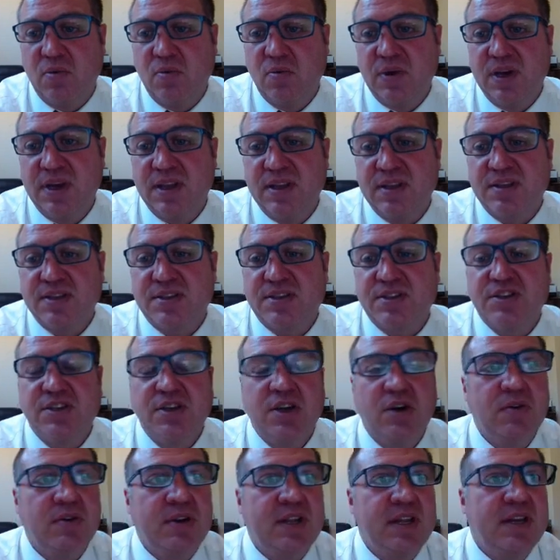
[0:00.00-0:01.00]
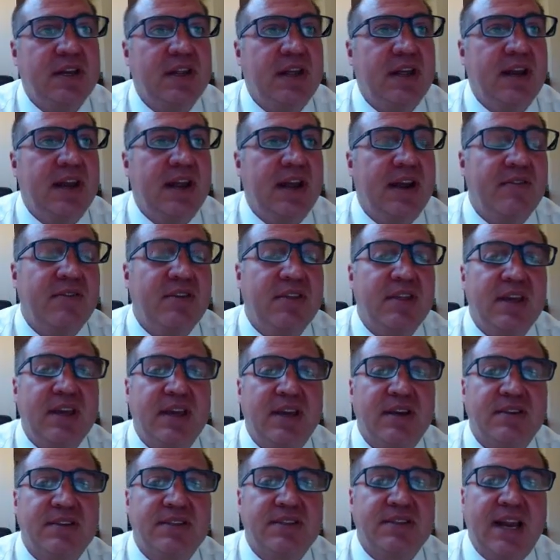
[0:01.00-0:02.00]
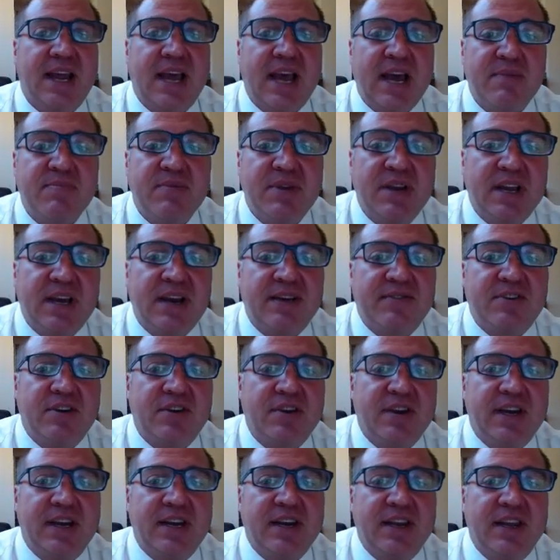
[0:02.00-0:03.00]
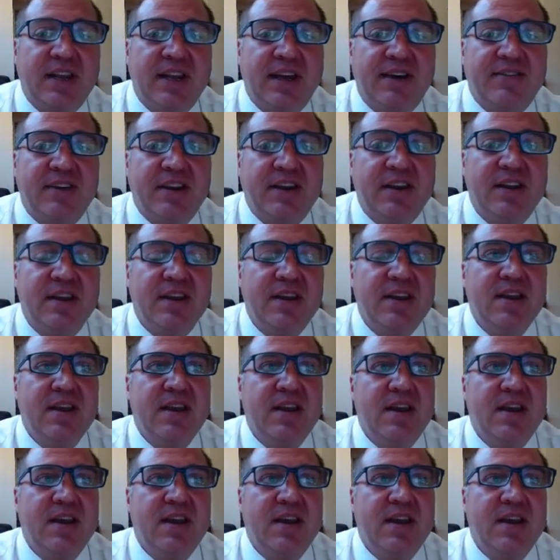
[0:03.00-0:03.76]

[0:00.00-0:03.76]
with Snowden and everything else that happened after 9/11